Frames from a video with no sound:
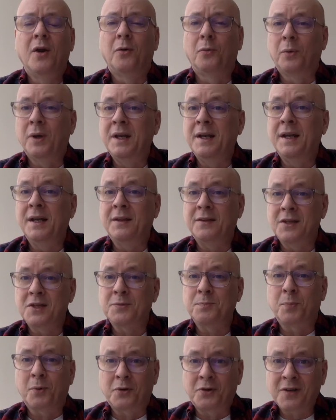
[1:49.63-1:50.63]
reading
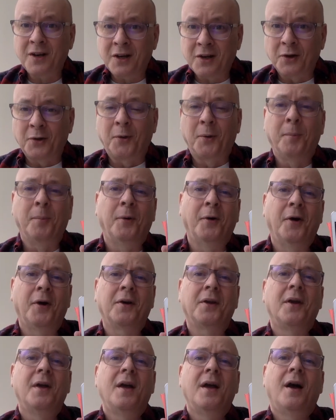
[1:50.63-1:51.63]
this particular
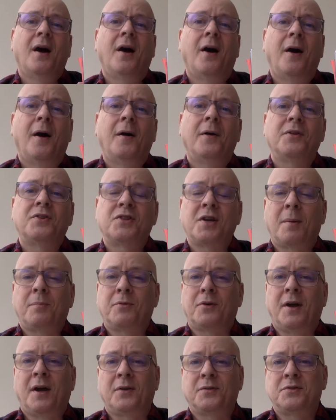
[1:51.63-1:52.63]
book, uh,
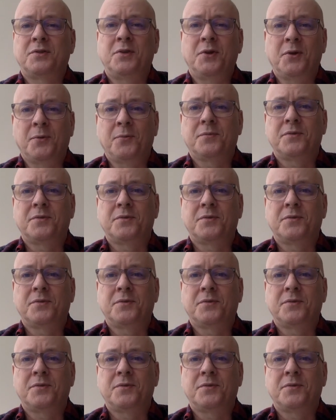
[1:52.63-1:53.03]
Chapterhouse Dune.